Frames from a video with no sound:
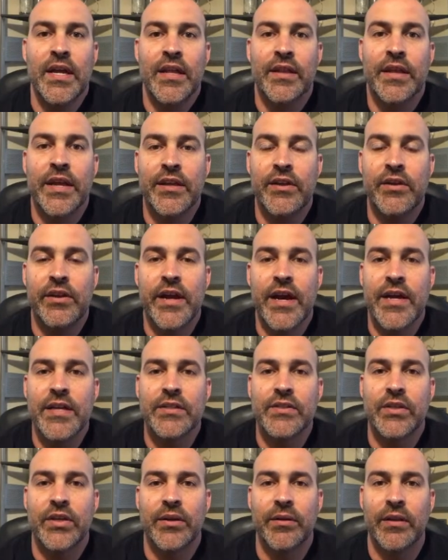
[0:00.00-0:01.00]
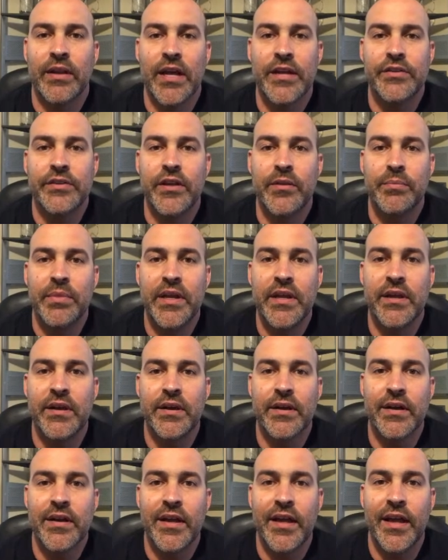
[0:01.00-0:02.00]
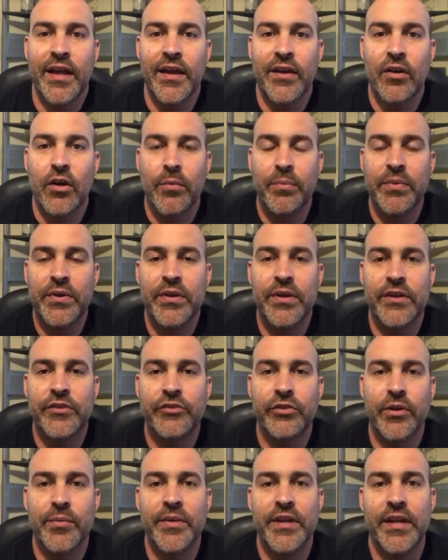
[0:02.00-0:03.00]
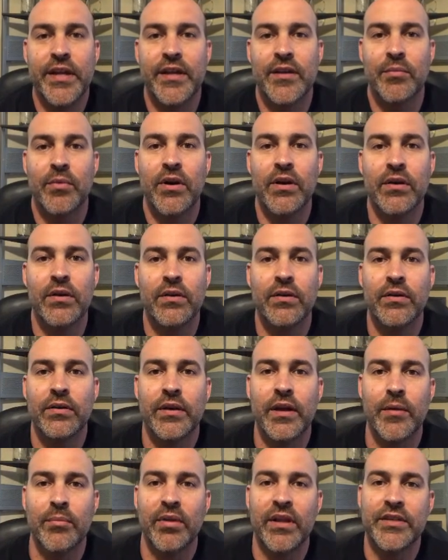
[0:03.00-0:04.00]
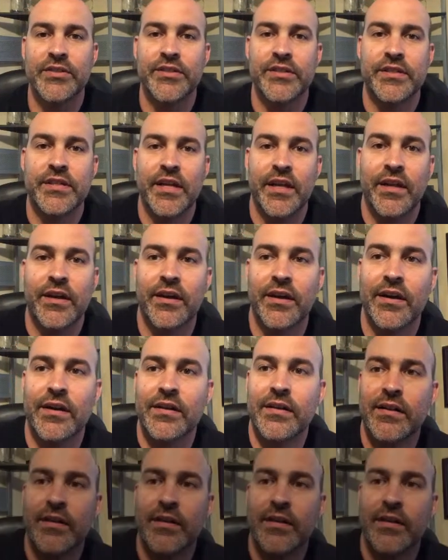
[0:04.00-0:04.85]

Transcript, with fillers: thank you guys. I'm glad you could be here and hope you can join me again tomorrow. God bless you. Take care.